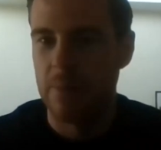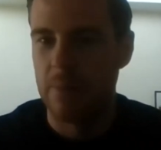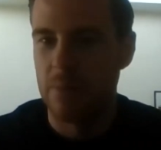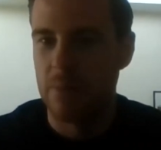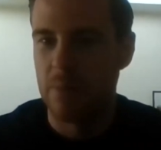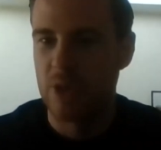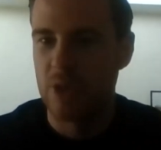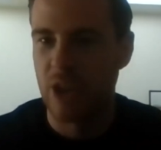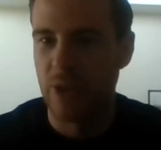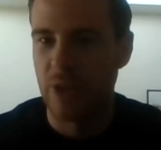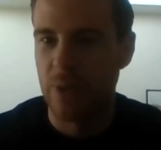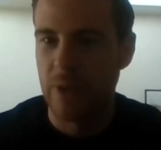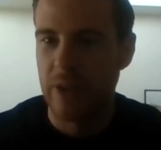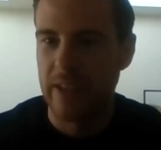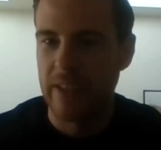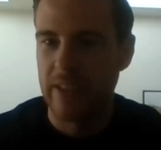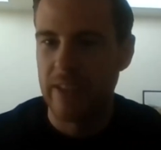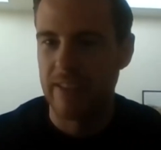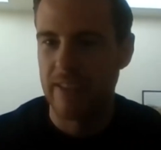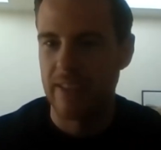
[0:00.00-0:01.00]
so
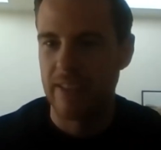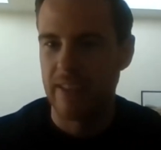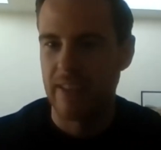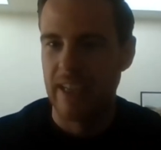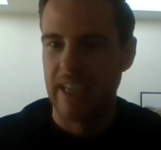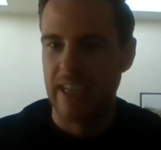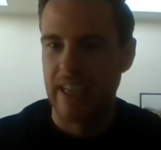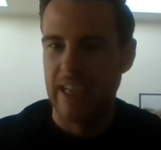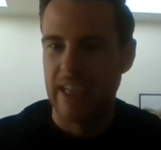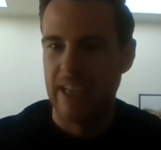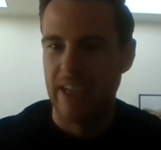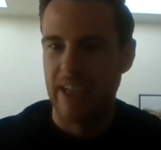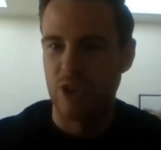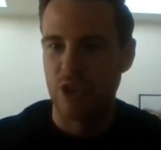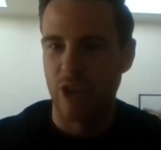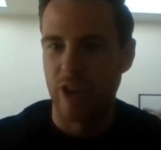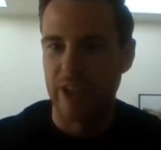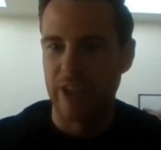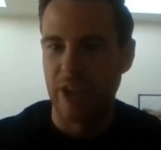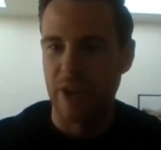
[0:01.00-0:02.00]
I'll try
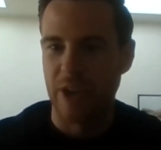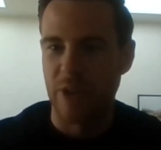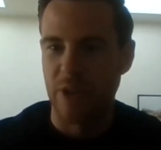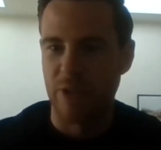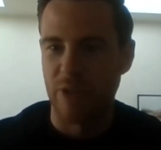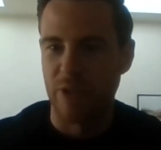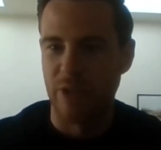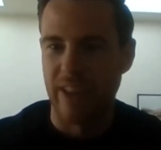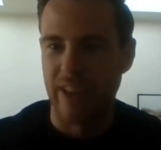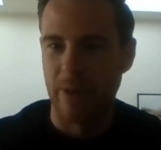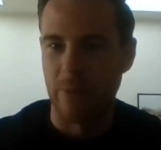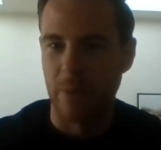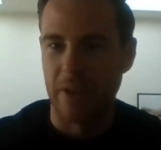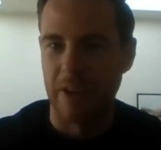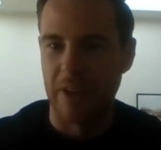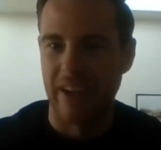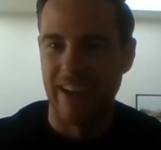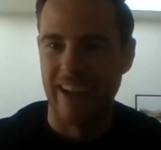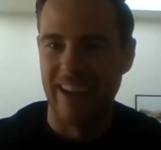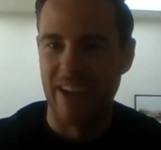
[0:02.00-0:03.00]
and go through that
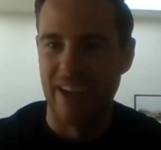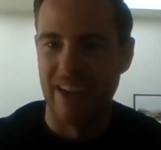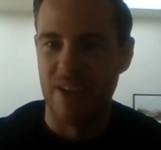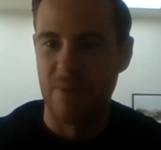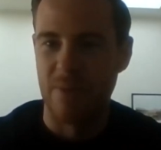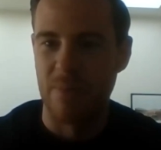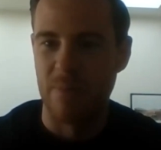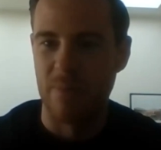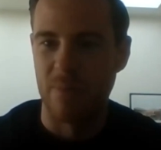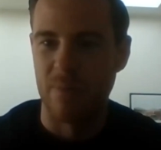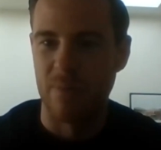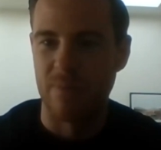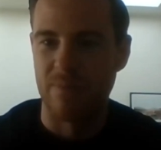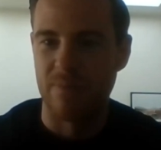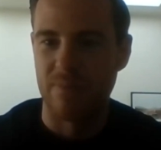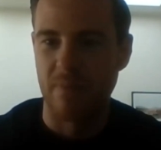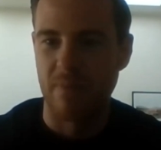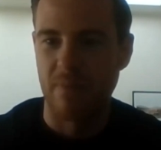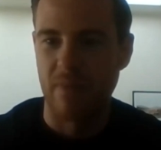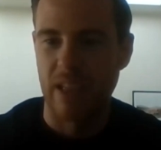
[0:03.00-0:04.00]
one.
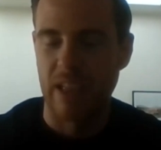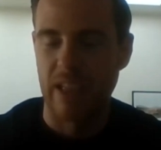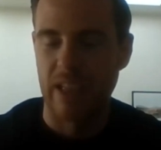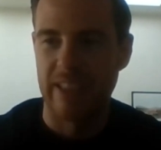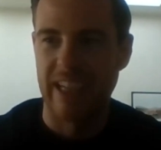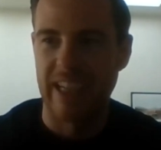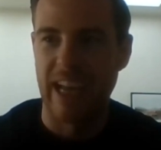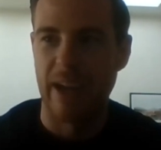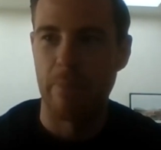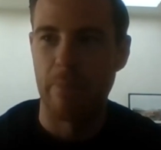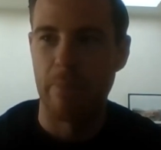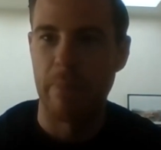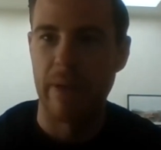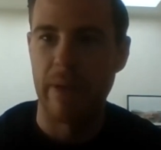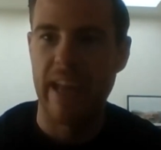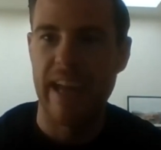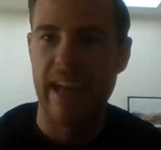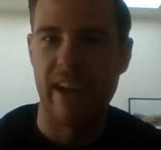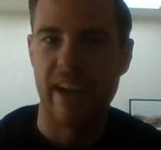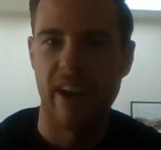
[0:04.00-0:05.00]
Yeah, BA,
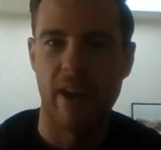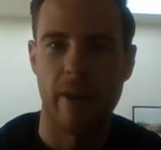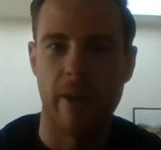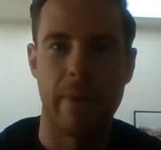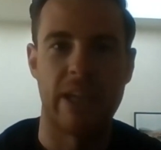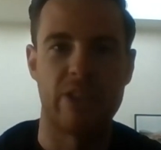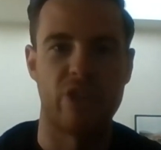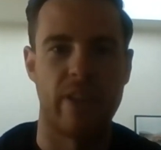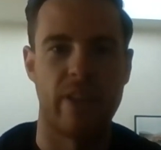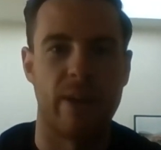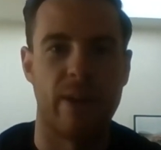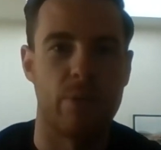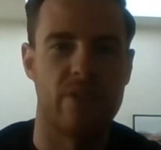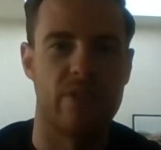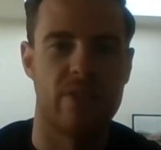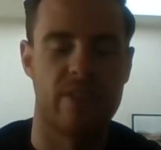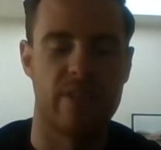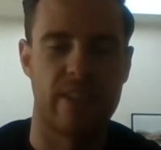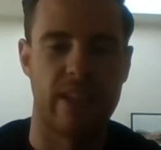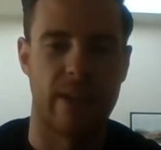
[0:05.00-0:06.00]
I imagine that was
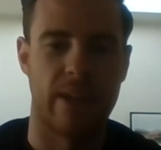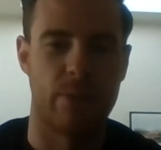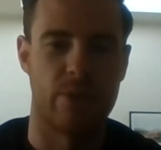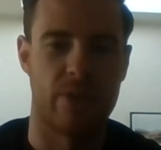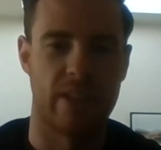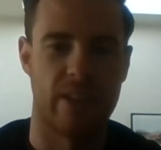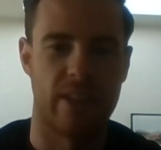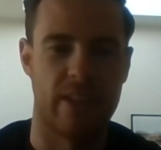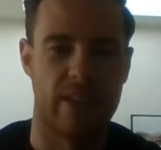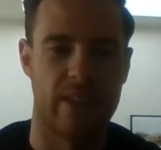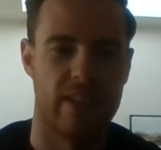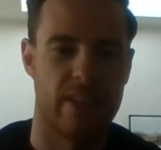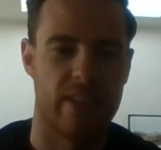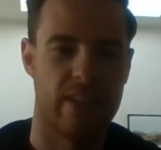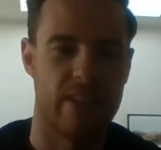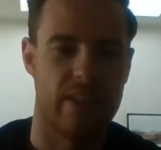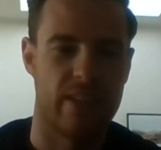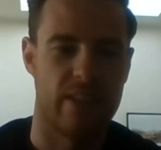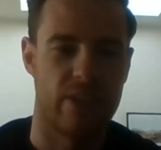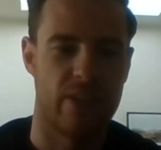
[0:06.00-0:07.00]
a
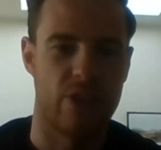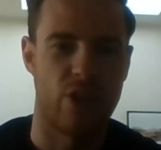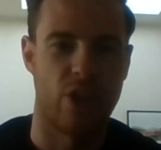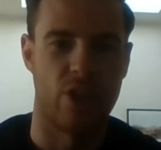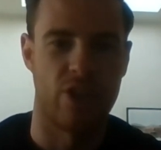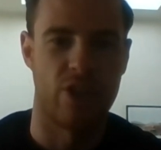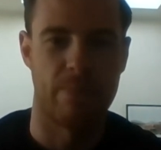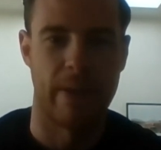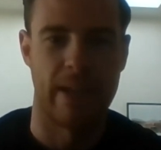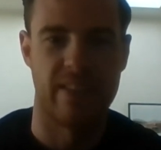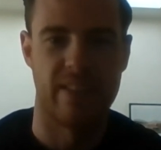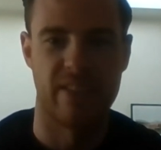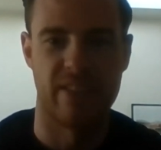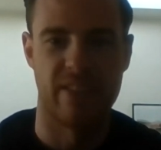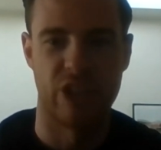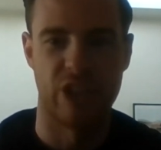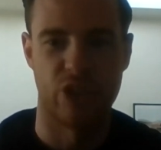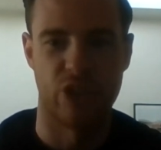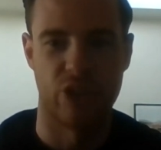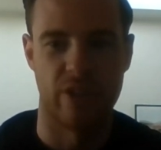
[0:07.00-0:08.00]
cost-based
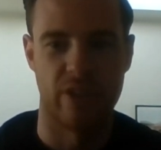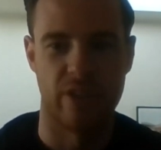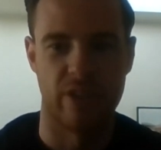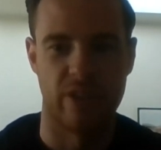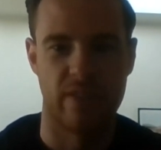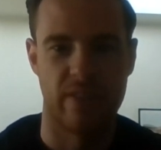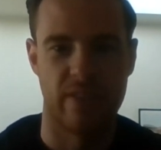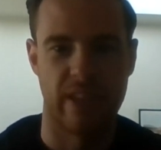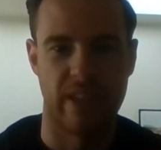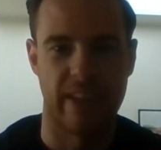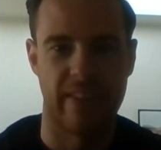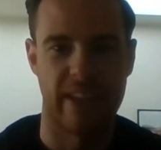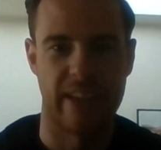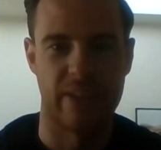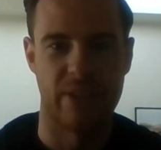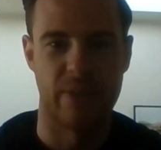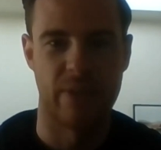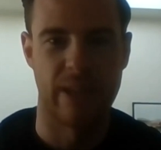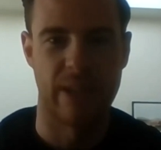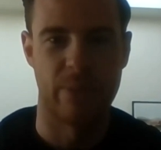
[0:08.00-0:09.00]
decision that
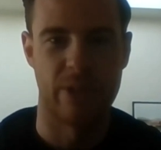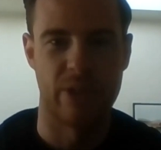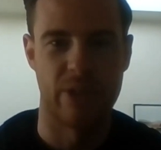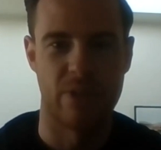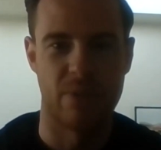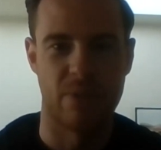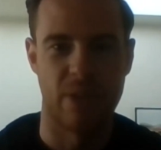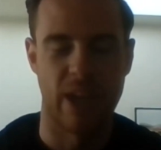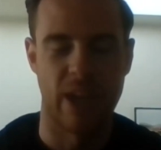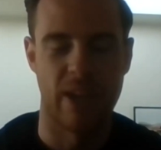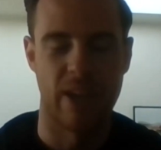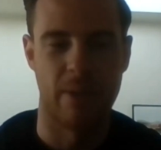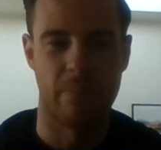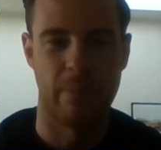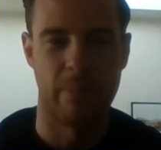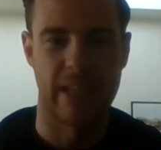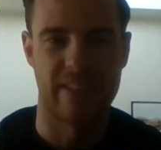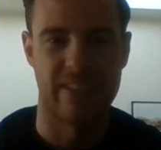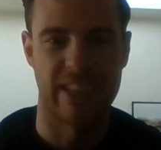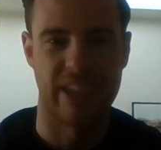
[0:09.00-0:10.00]
they were
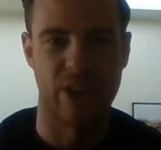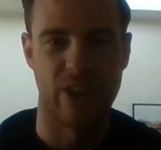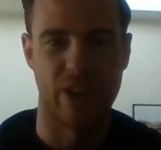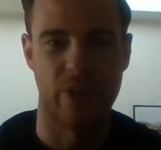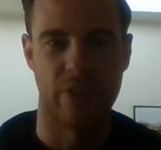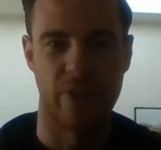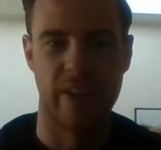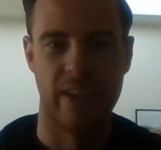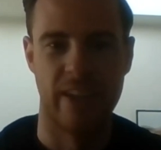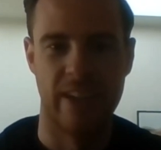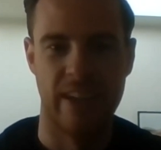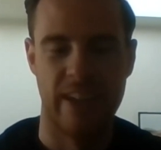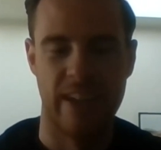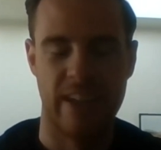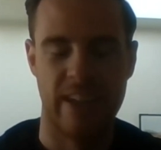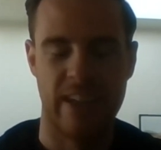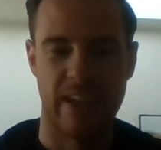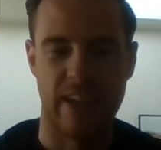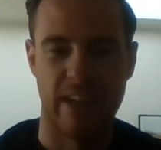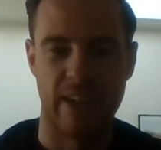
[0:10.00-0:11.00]
basing it on.
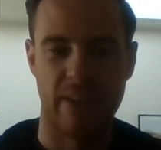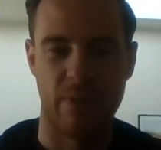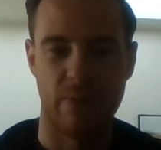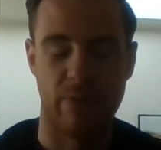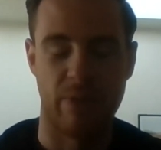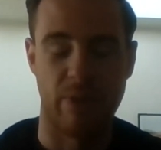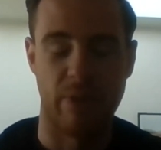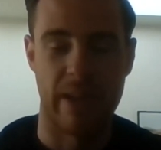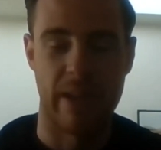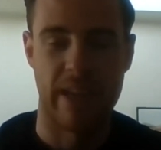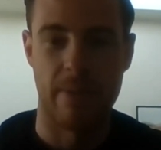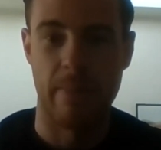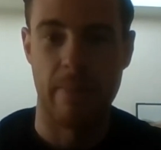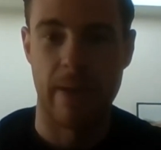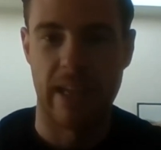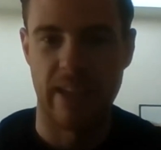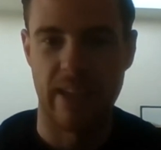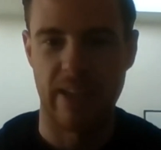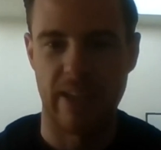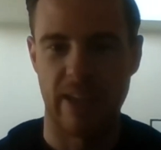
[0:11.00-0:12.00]
For me,
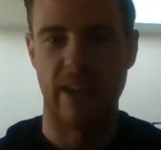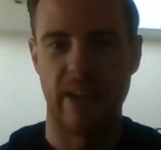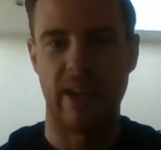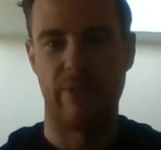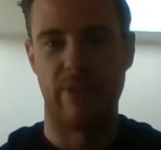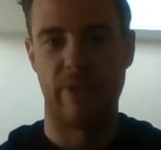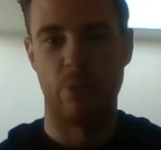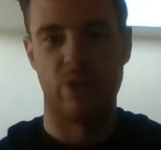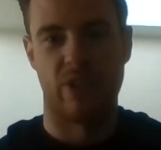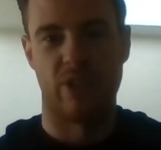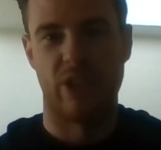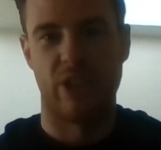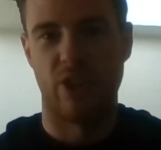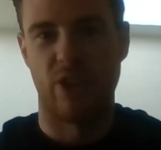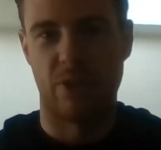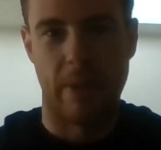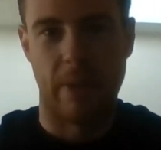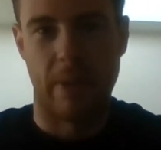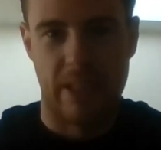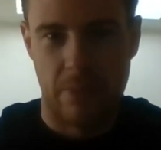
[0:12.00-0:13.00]
if it wasn't a
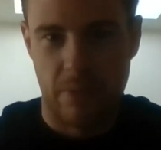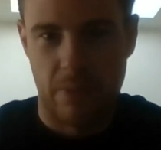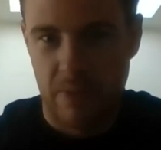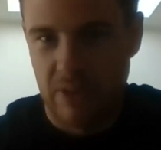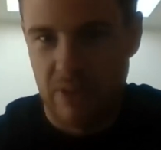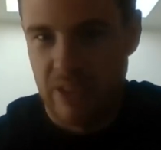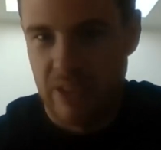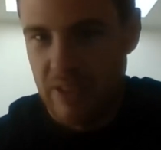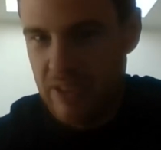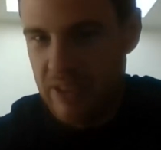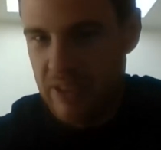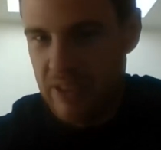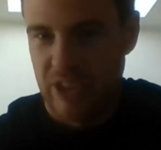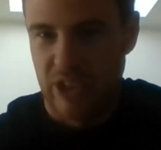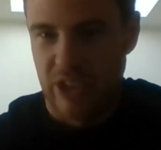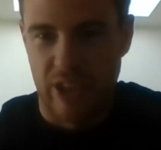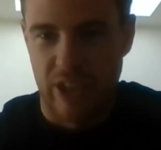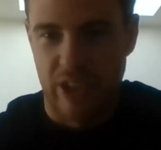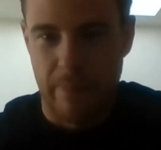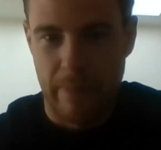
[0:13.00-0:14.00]
cost-based
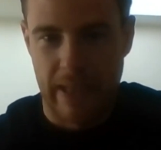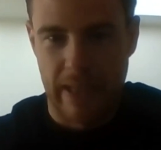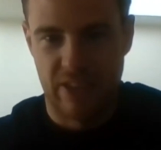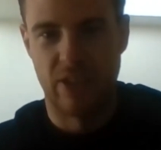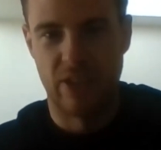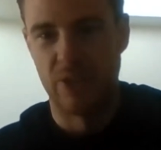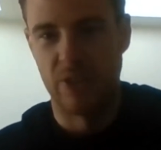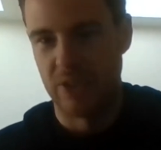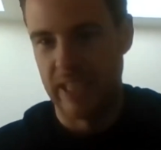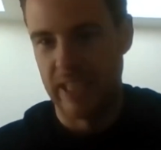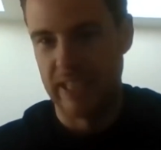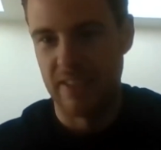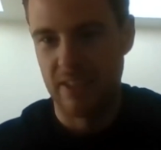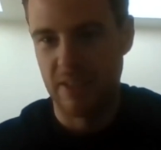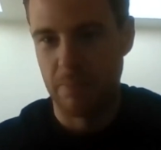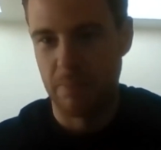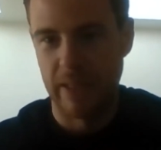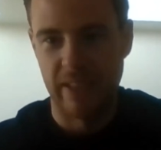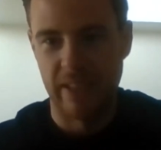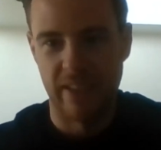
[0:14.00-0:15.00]
decision, it makes no sense,
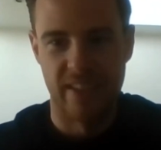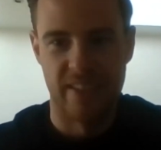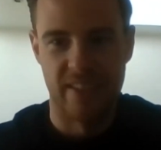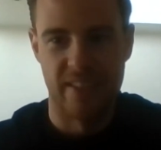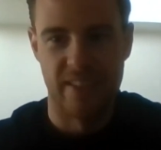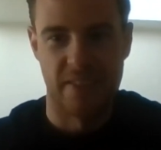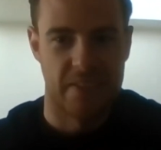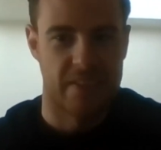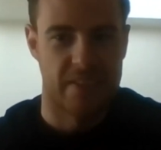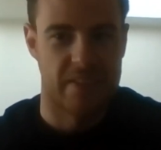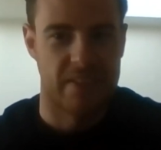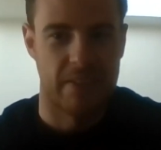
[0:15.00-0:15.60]
because